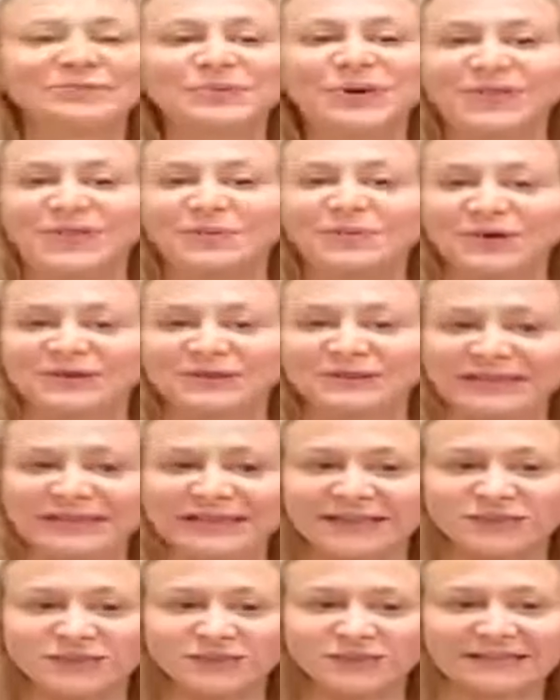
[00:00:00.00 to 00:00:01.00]
me the most
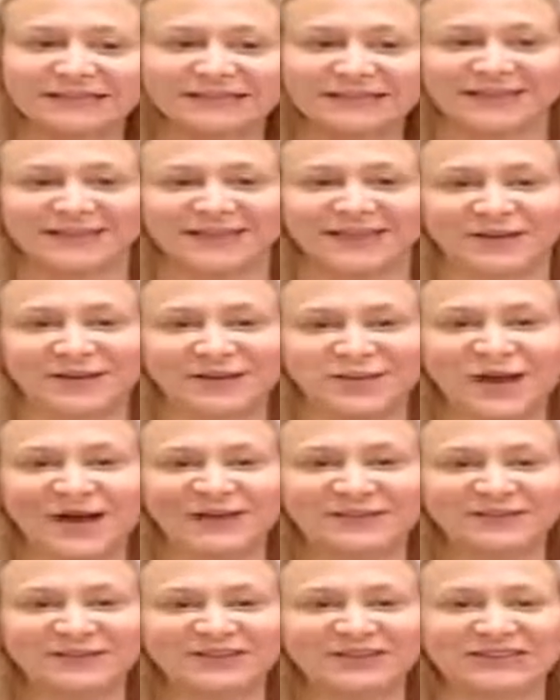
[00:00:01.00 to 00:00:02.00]
interesting
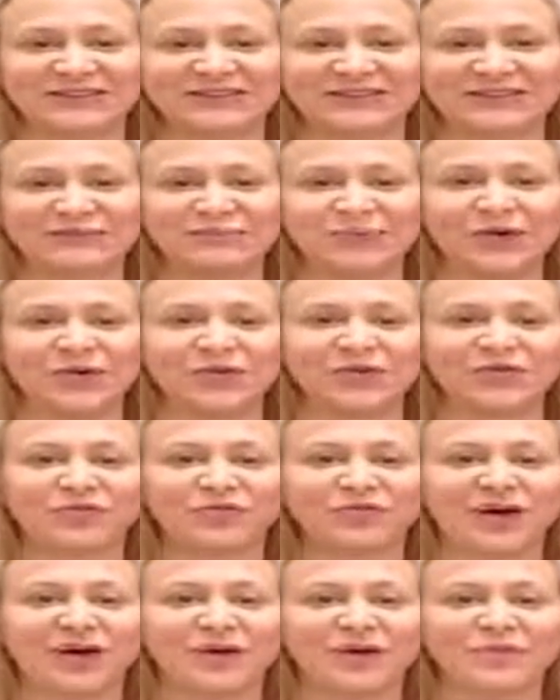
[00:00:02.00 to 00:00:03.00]
questions, both
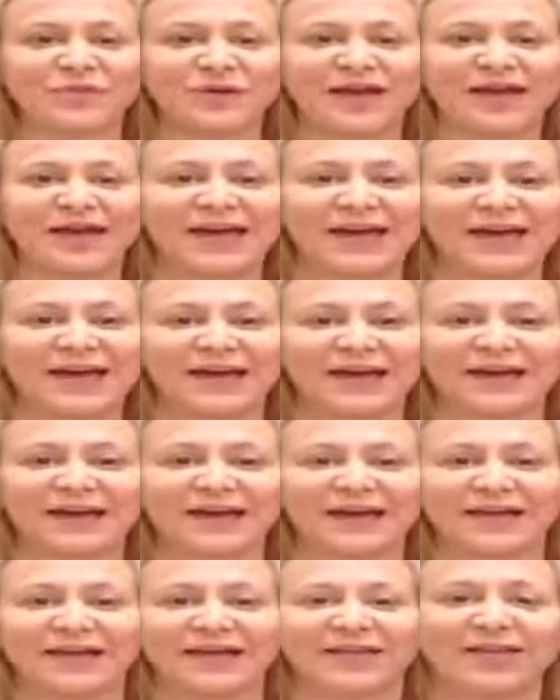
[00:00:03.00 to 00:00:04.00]
from a
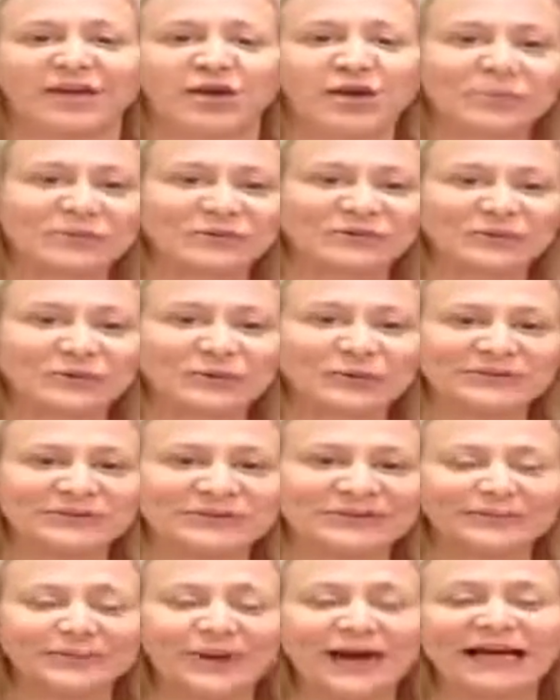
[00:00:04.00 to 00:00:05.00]
therapist
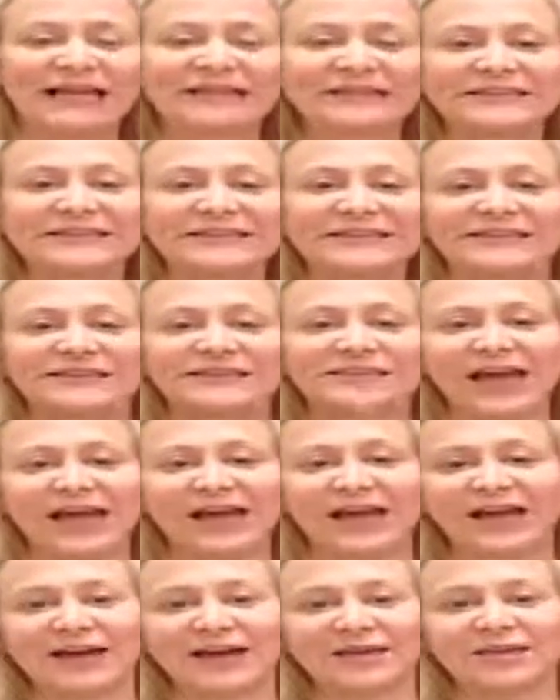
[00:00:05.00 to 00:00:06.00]
perspective
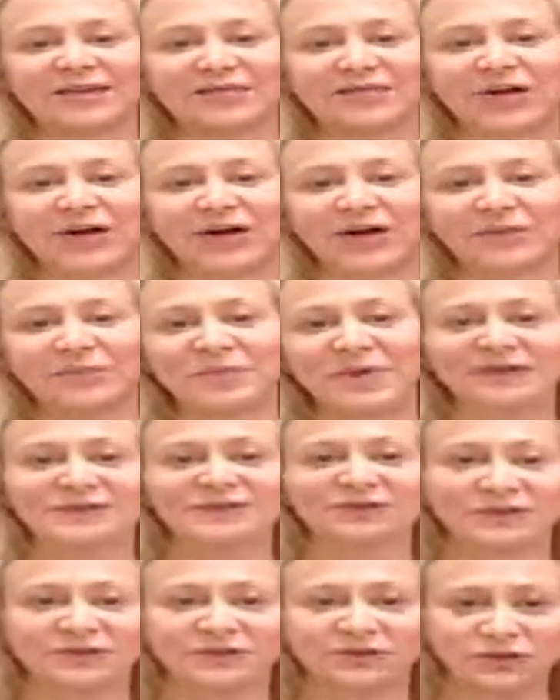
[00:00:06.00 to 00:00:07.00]
and from
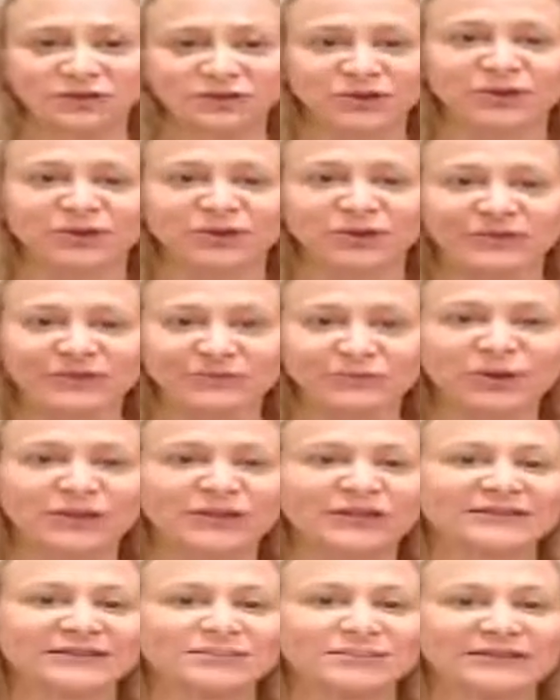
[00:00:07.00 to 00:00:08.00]
individuals who have
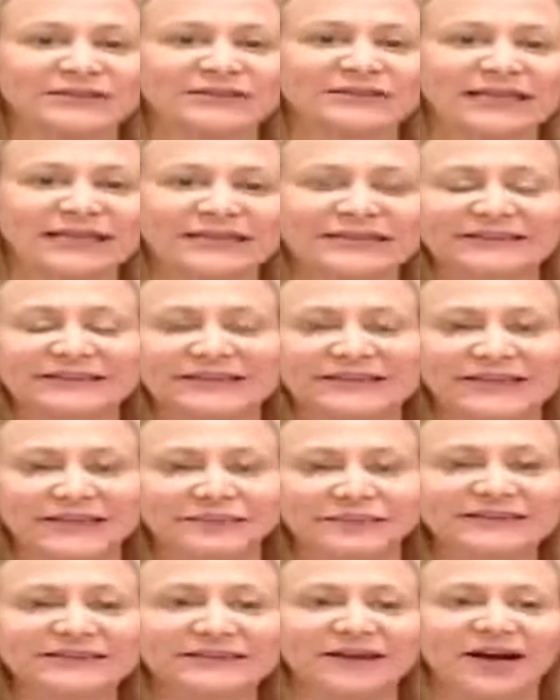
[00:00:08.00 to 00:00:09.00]
experienced PTSD
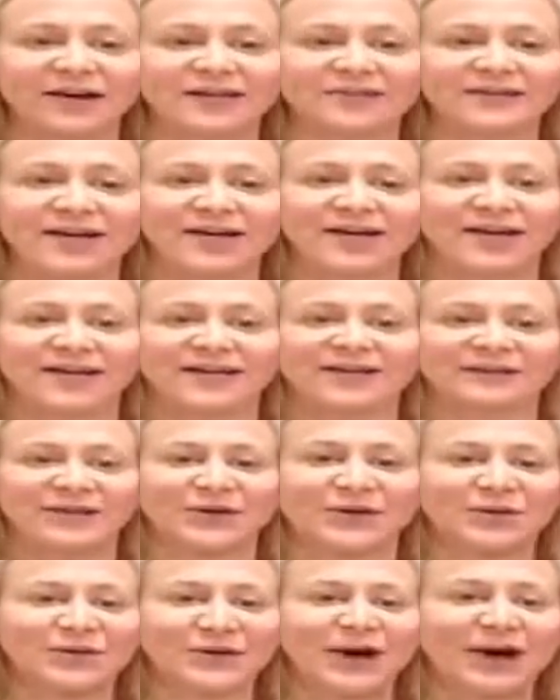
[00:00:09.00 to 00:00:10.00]
themselves.
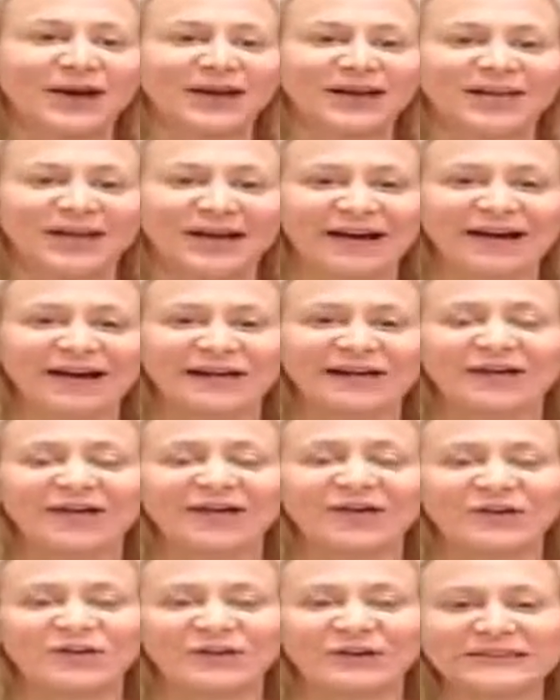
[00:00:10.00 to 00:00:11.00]
So I
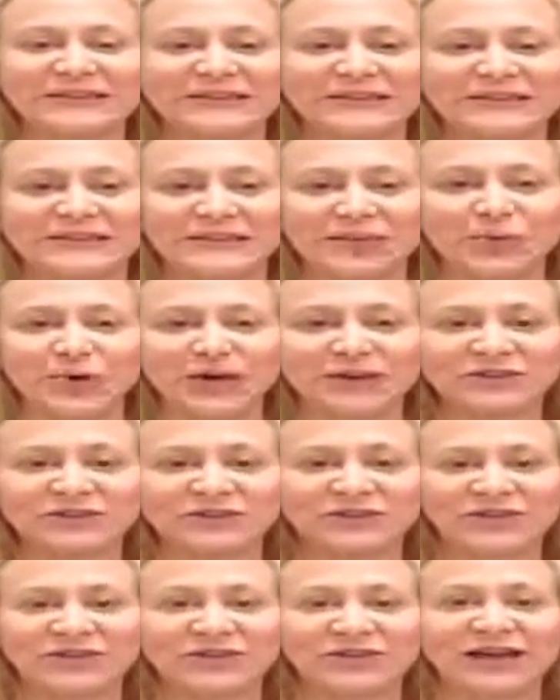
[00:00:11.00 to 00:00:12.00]
got a recent
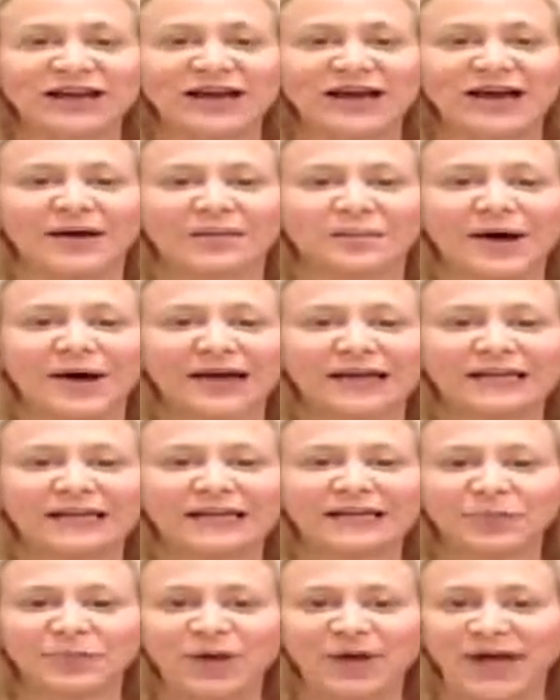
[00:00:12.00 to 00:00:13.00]
question by
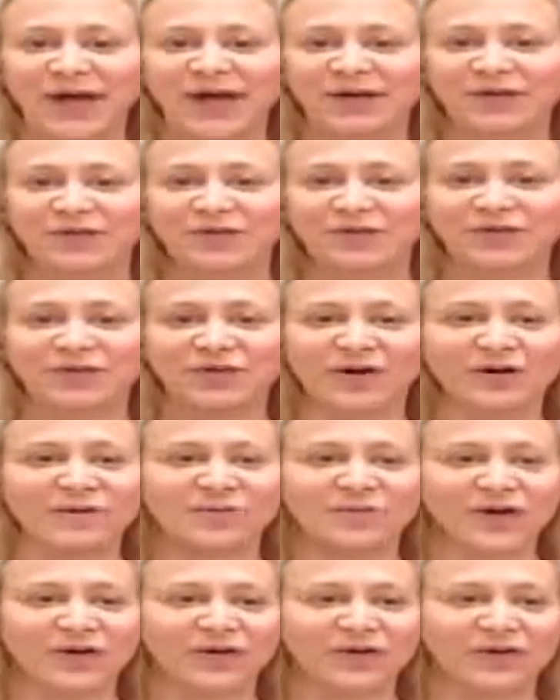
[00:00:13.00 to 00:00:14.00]
email
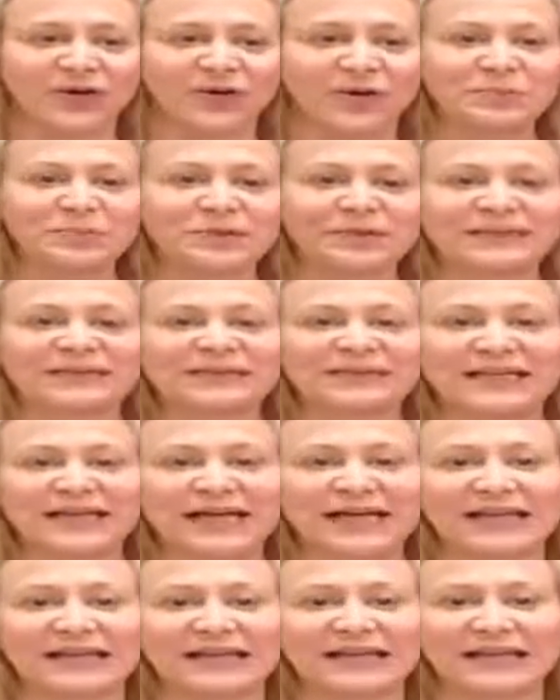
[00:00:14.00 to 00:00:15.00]
from a therapist,
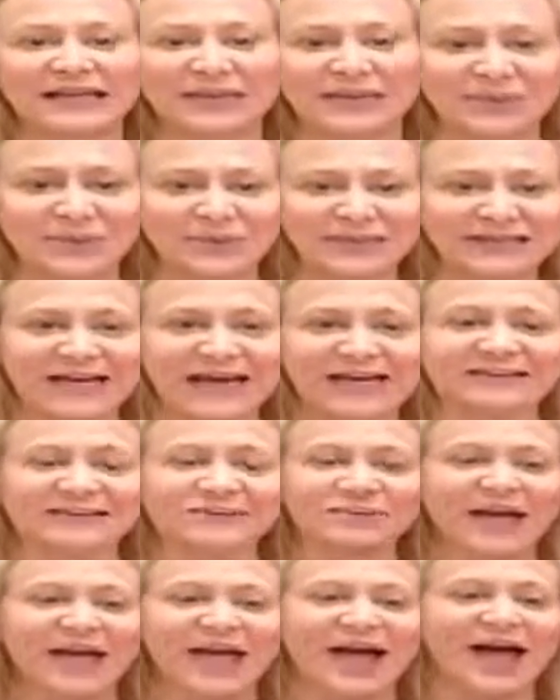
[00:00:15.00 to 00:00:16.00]
and the therapist asked
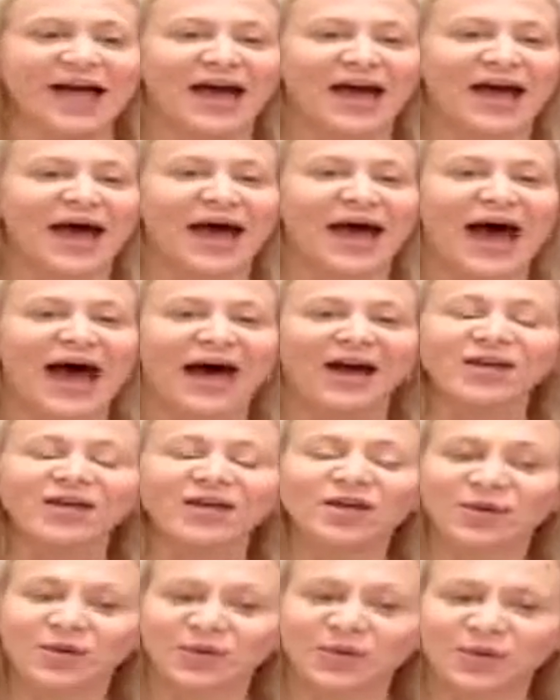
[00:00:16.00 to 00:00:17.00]
me, how do
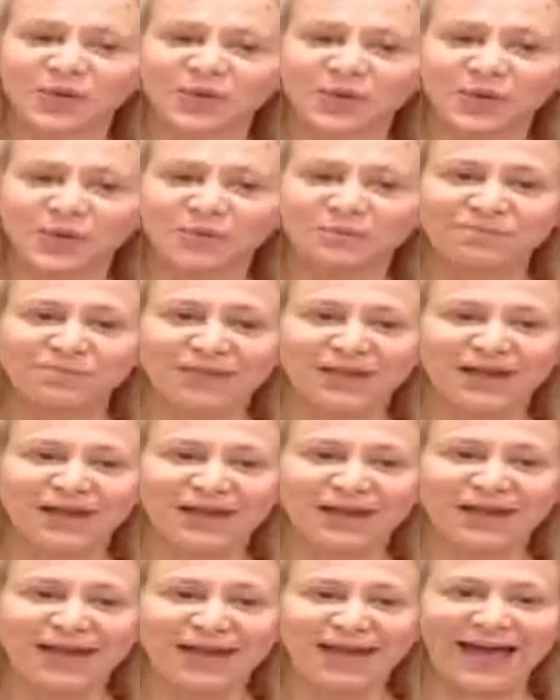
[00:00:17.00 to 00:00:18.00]
you
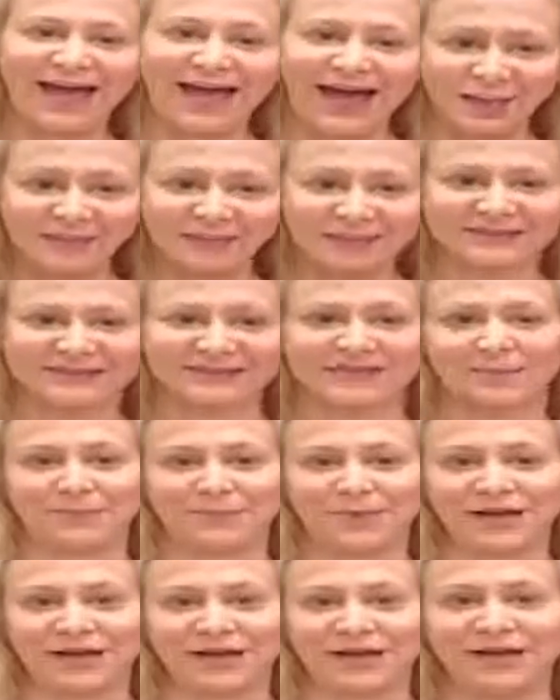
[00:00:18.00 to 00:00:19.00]
help
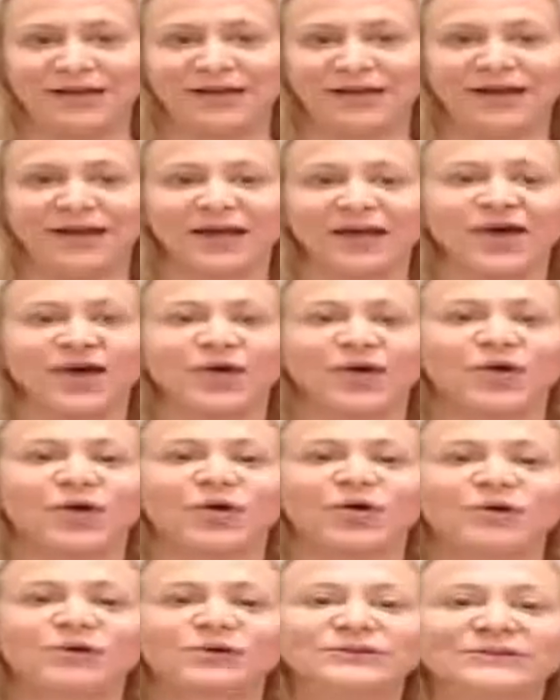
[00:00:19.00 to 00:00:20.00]
somebody
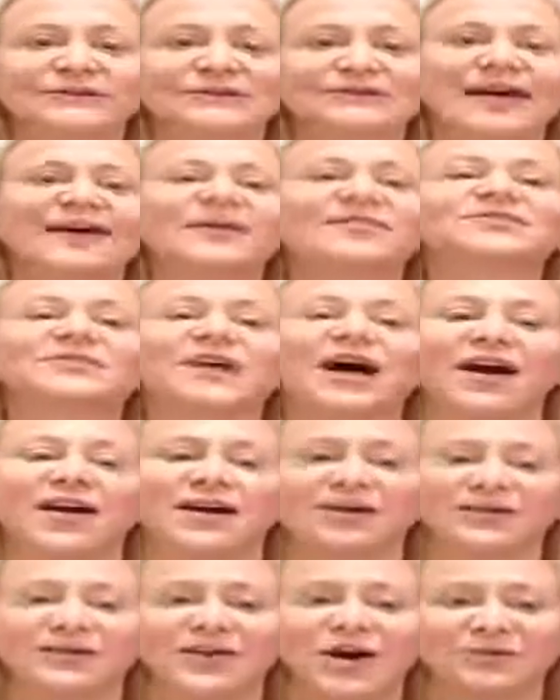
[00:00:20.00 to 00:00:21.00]
who
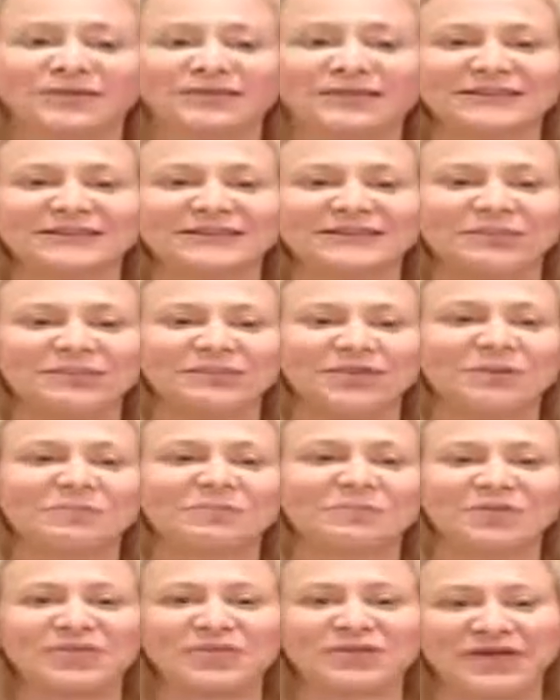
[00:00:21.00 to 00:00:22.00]
self-diagnoses
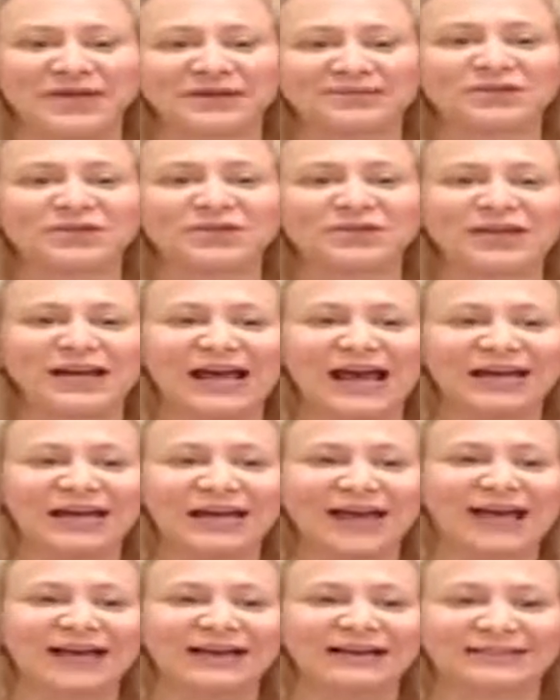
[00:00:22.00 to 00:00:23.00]
from the internet,
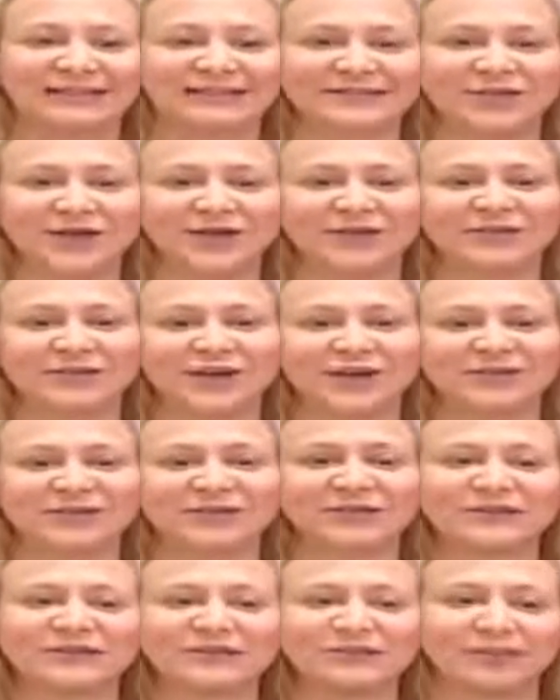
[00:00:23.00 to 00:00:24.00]
and goes on
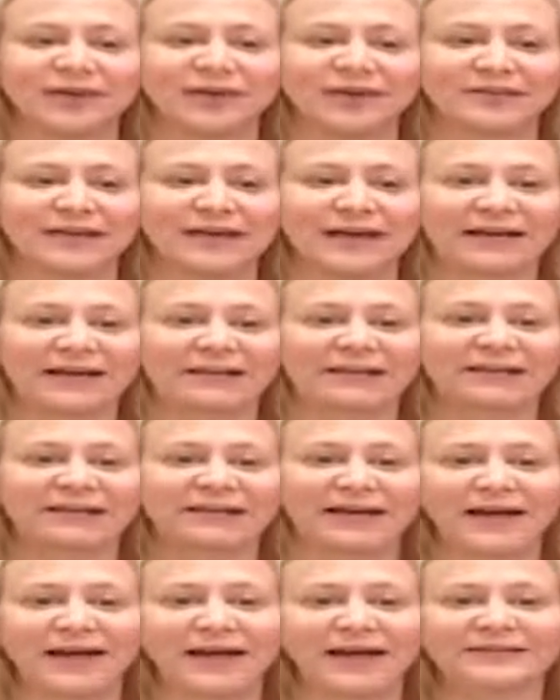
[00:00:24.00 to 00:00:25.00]
to explain that
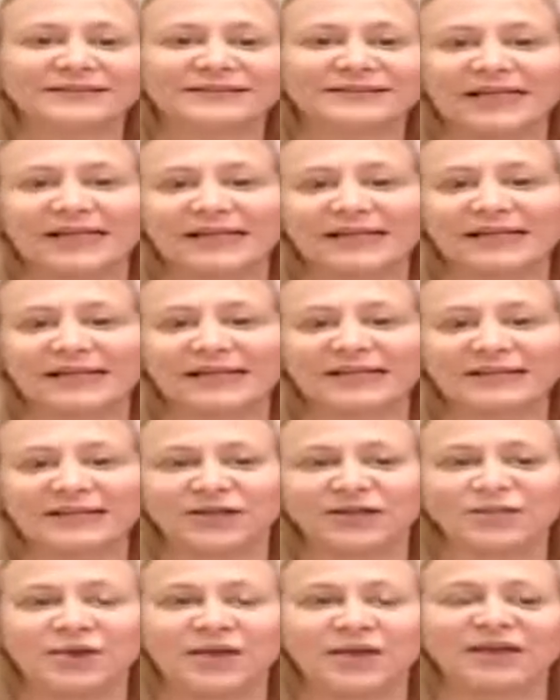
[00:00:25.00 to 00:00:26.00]
clients that they
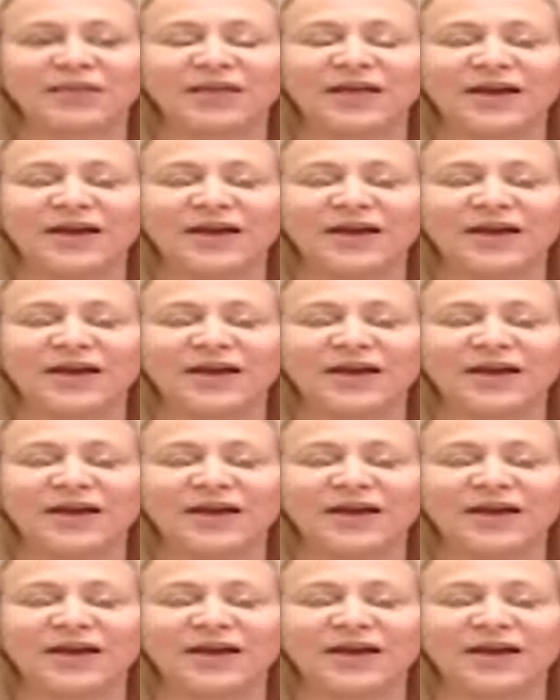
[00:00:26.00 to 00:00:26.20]
deal with